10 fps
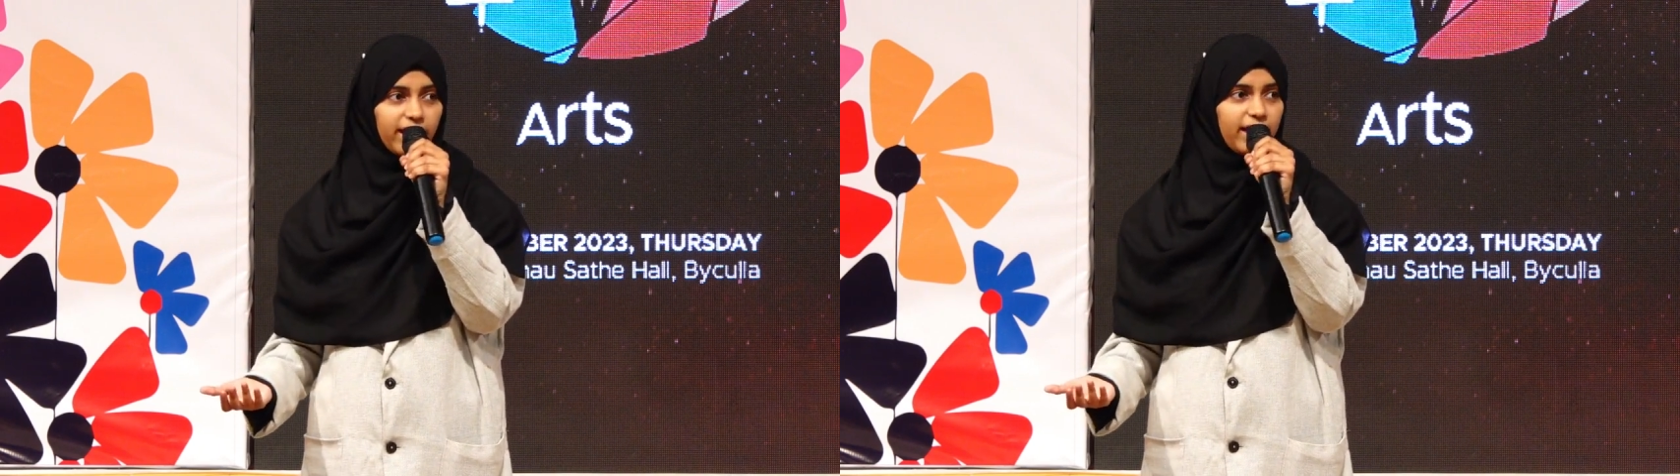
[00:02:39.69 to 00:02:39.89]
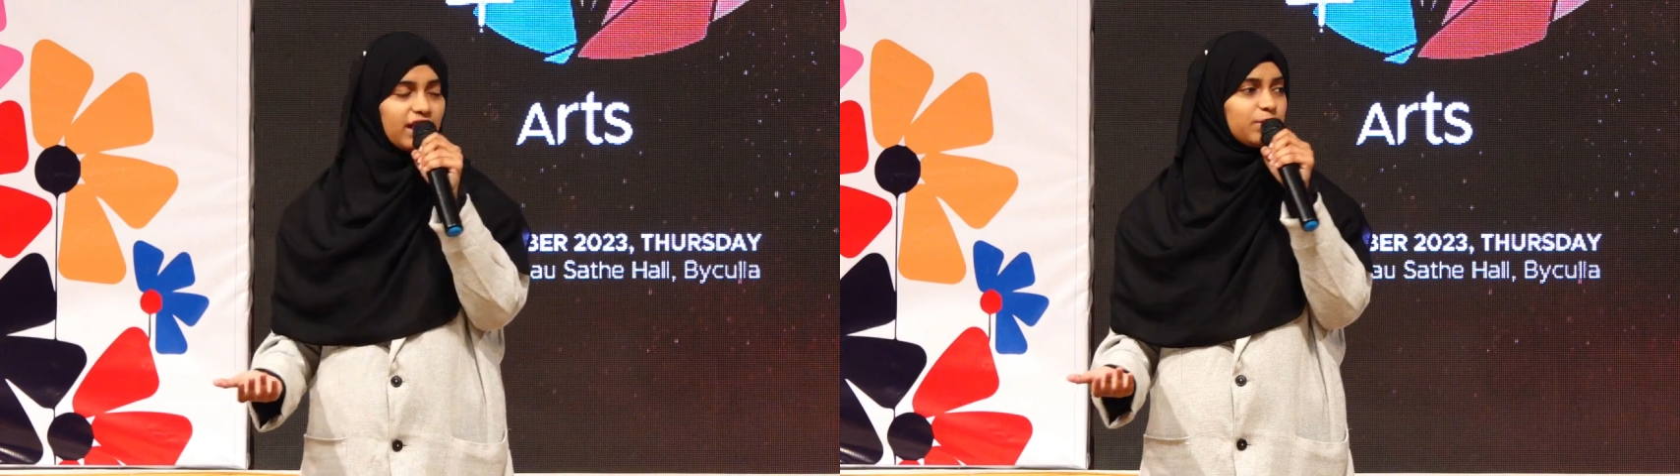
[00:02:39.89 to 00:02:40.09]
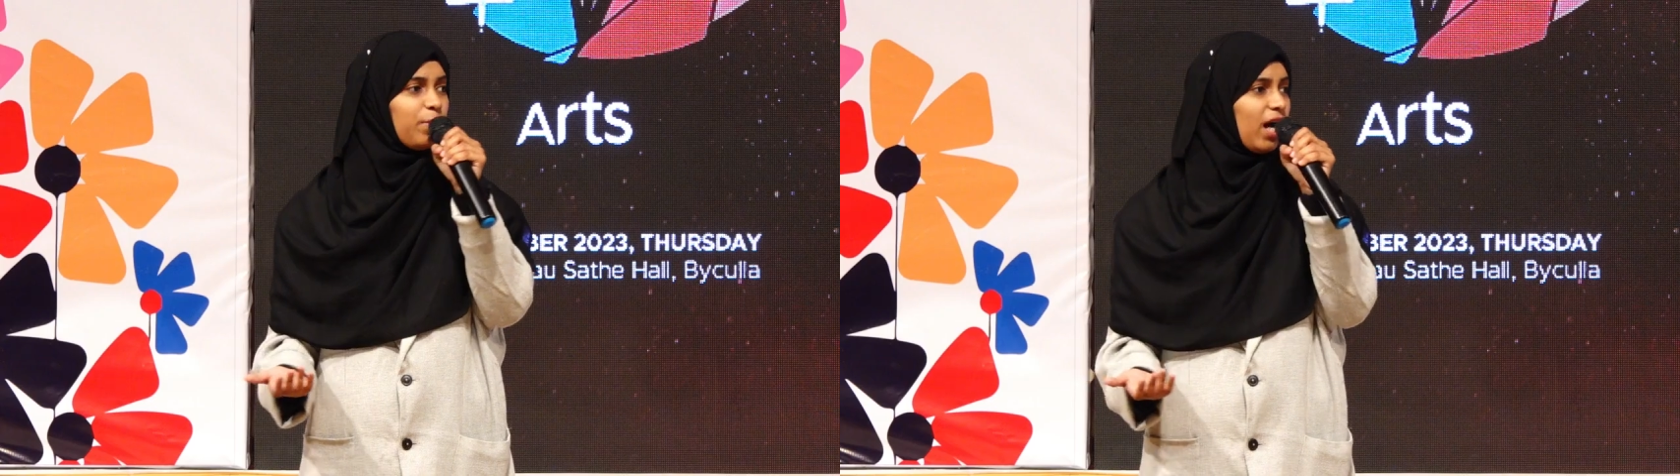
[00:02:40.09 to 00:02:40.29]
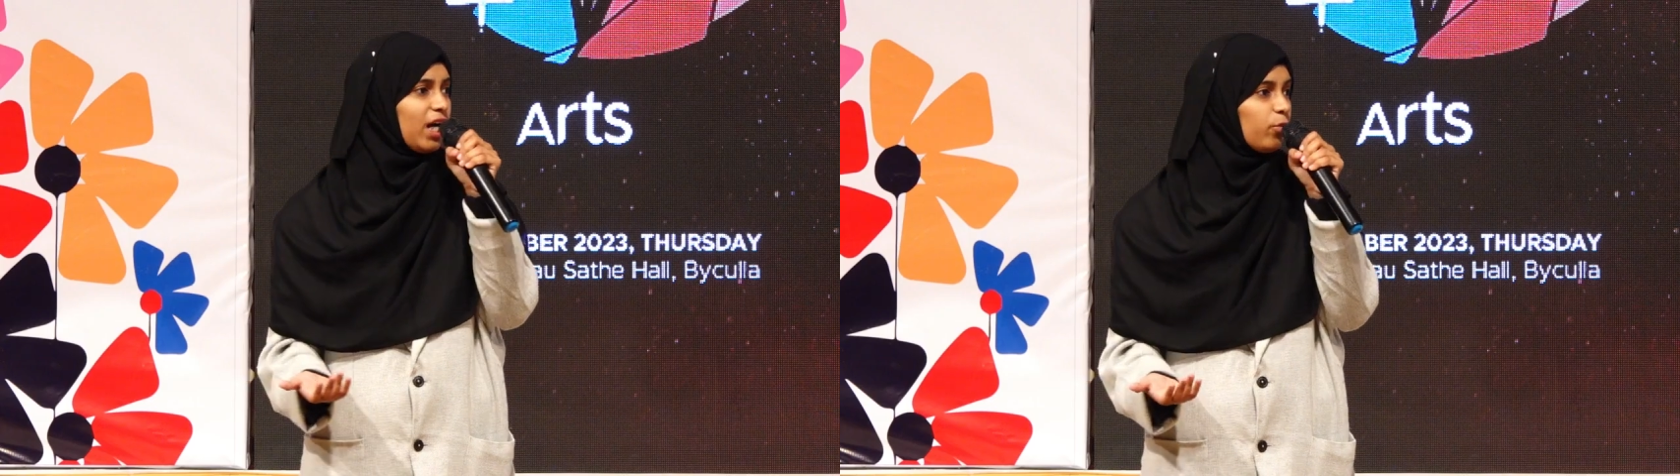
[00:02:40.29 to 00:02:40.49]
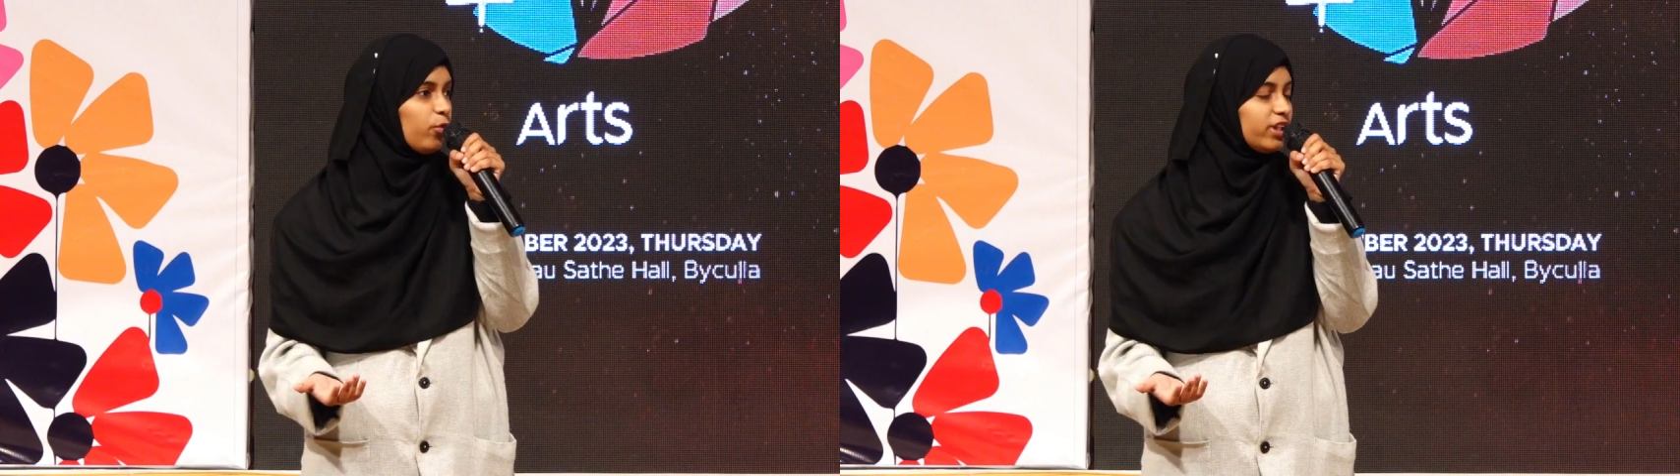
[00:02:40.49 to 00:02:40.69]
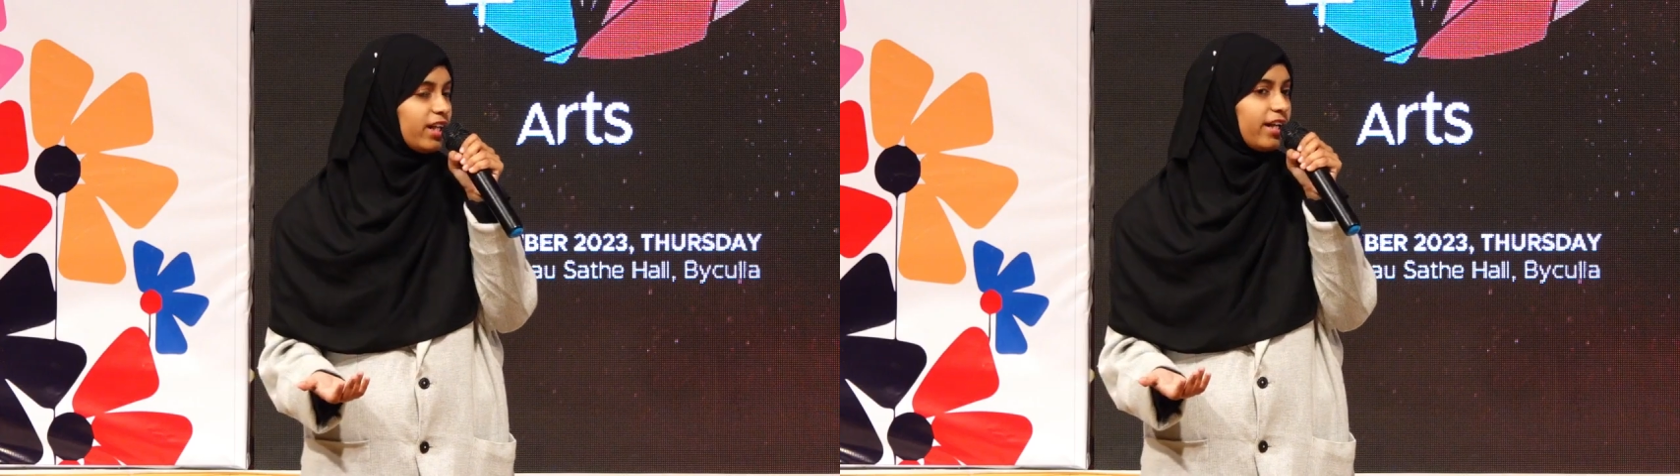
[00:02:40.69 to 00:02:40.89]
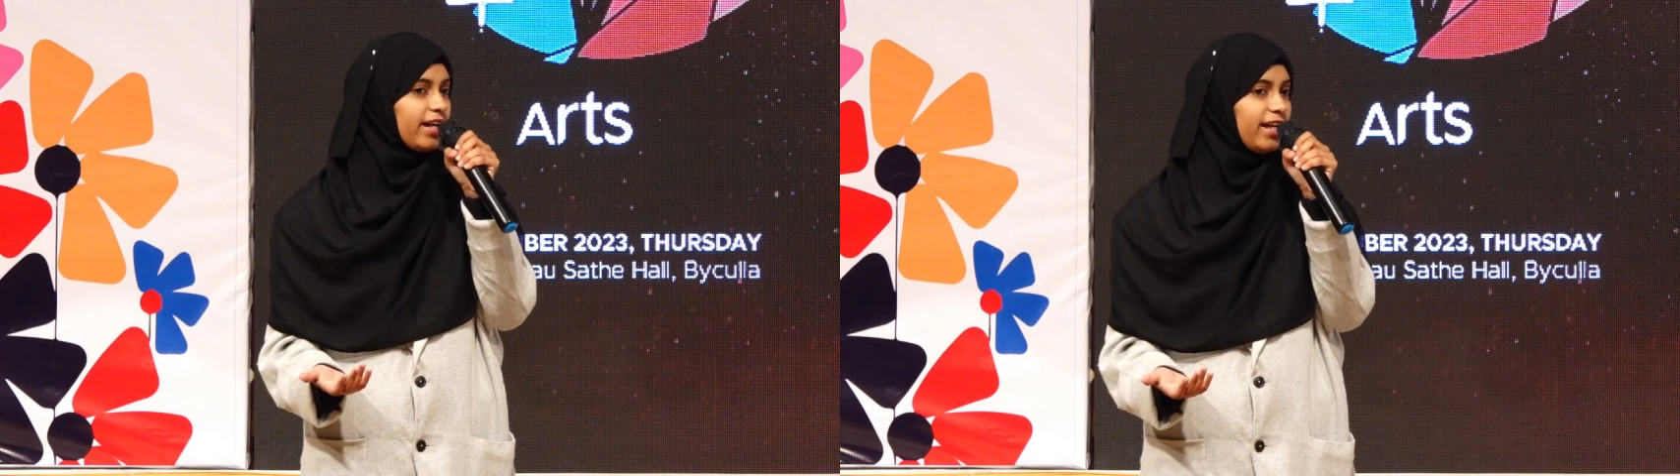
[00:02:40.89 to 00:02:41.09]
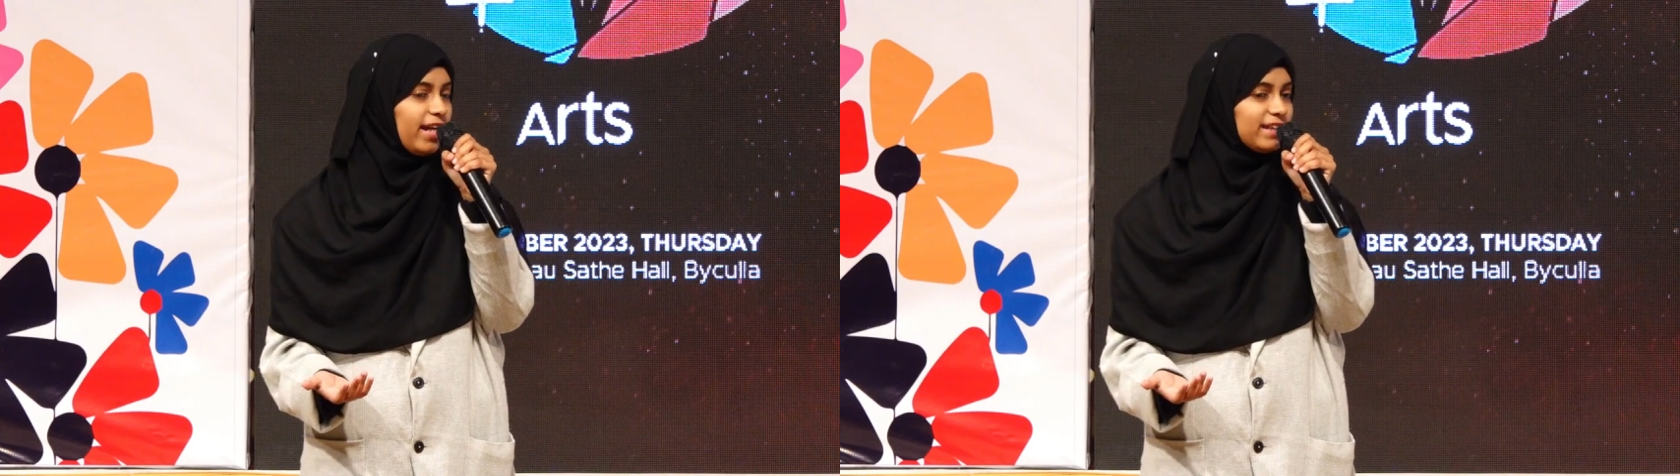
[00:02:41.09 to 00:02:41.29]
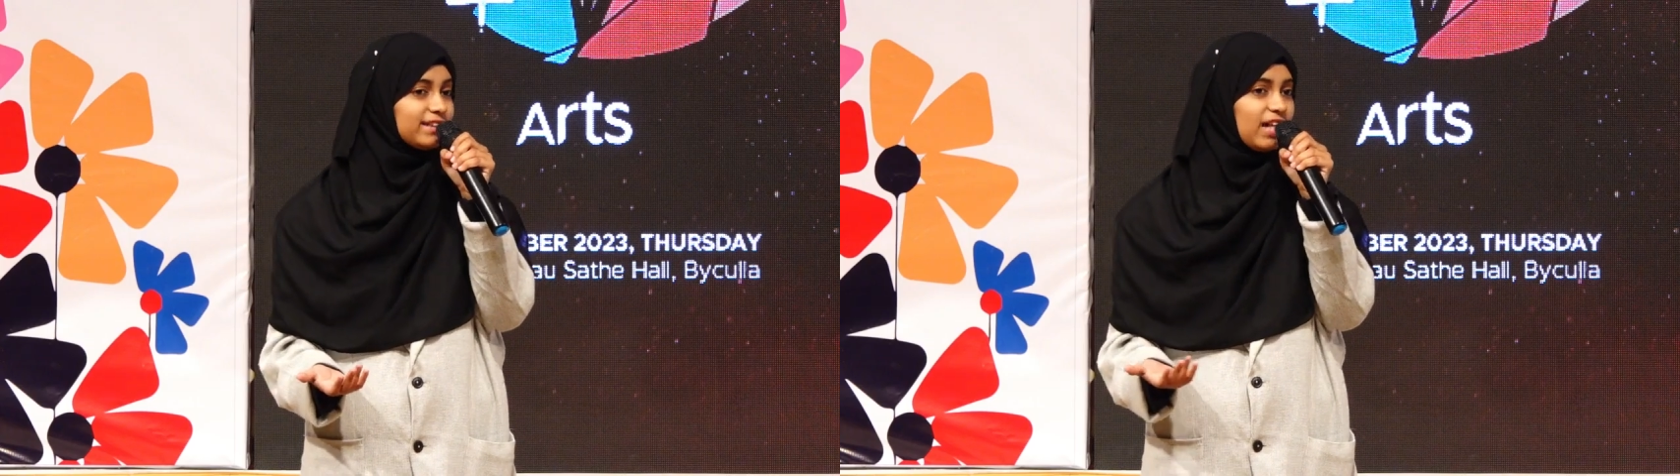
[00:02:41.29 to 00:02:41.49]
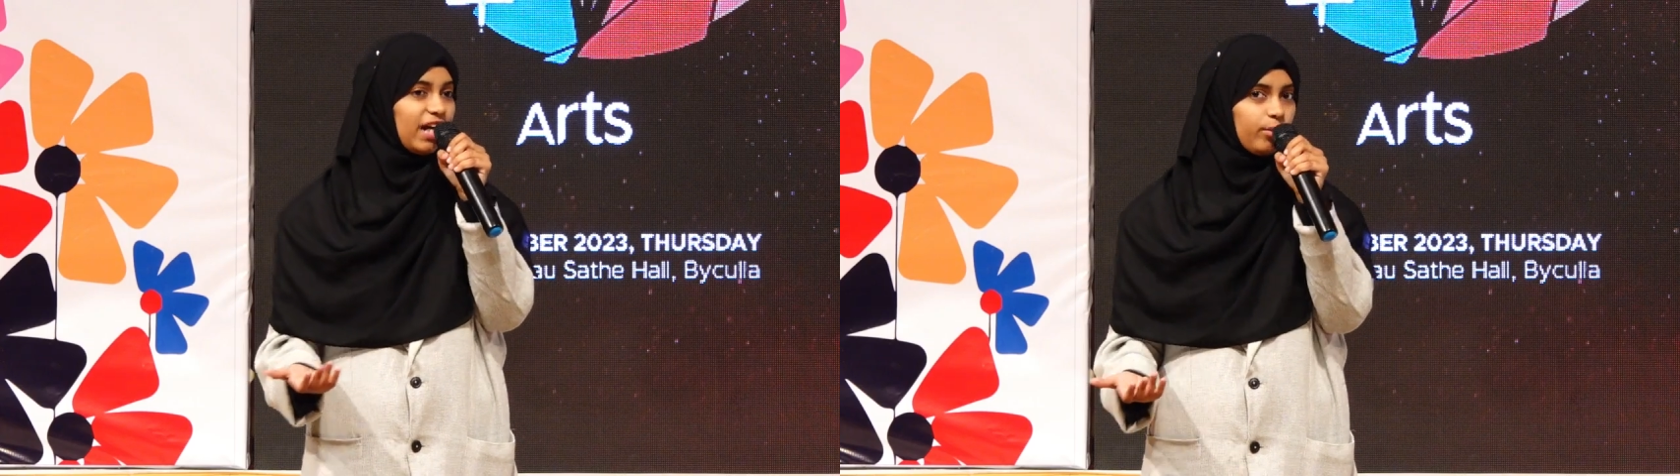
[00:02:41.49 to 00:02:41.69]
It expands with the great
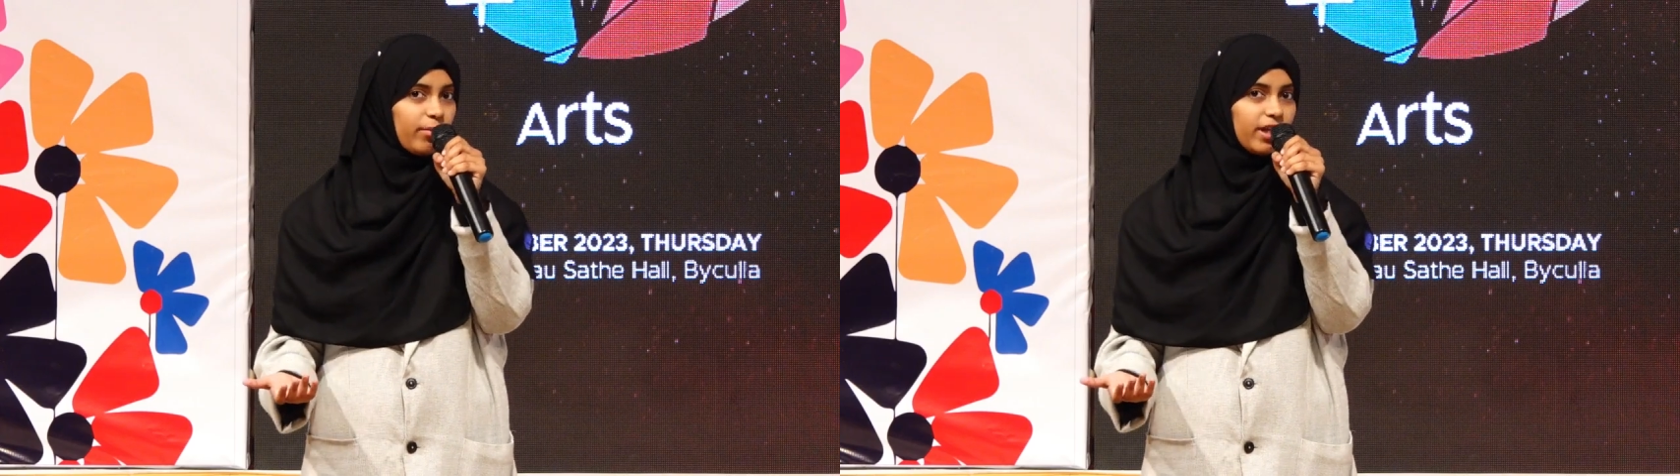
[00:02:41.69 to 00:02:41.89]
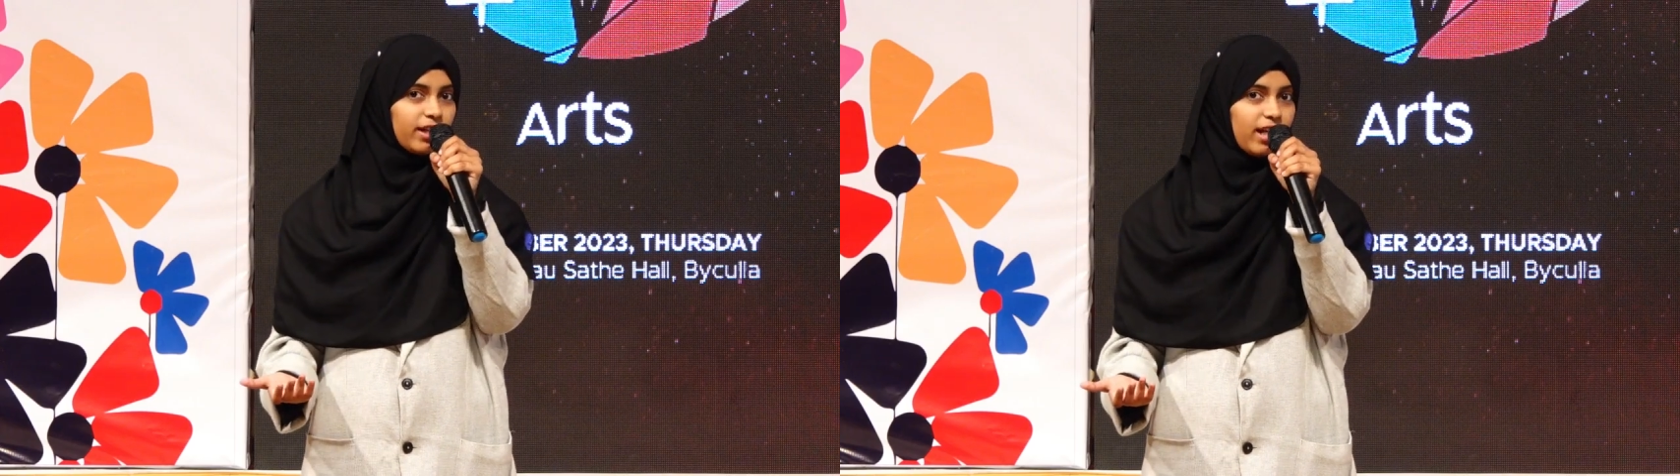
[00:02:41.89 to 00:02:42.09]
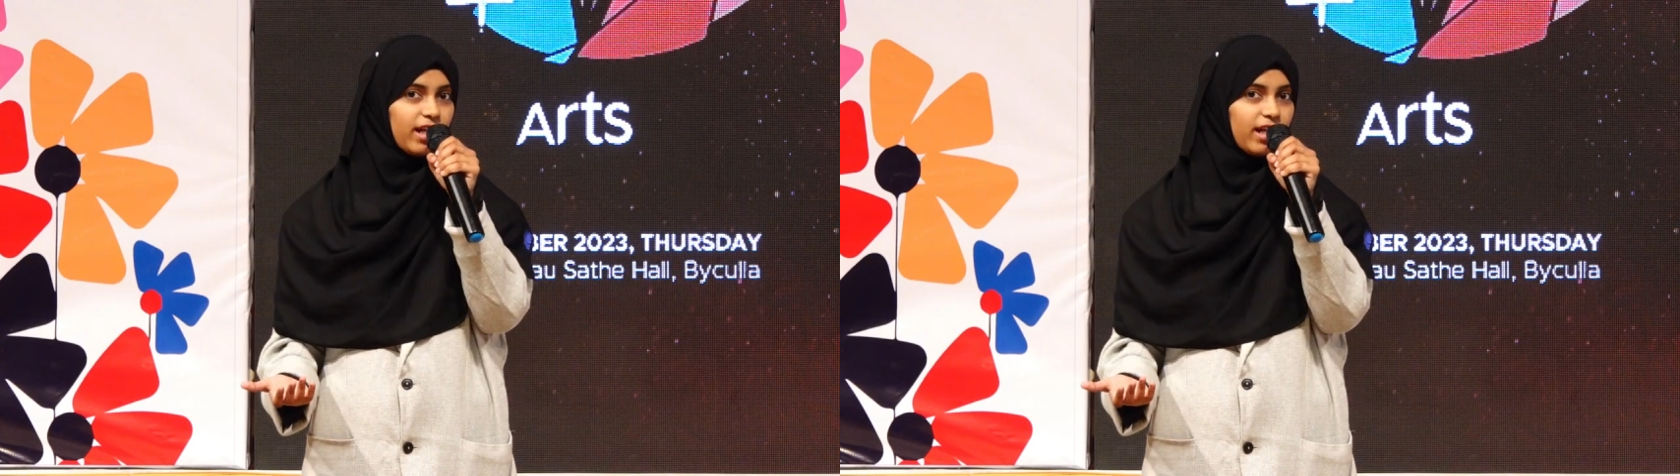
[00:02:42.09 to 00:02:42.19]
excitement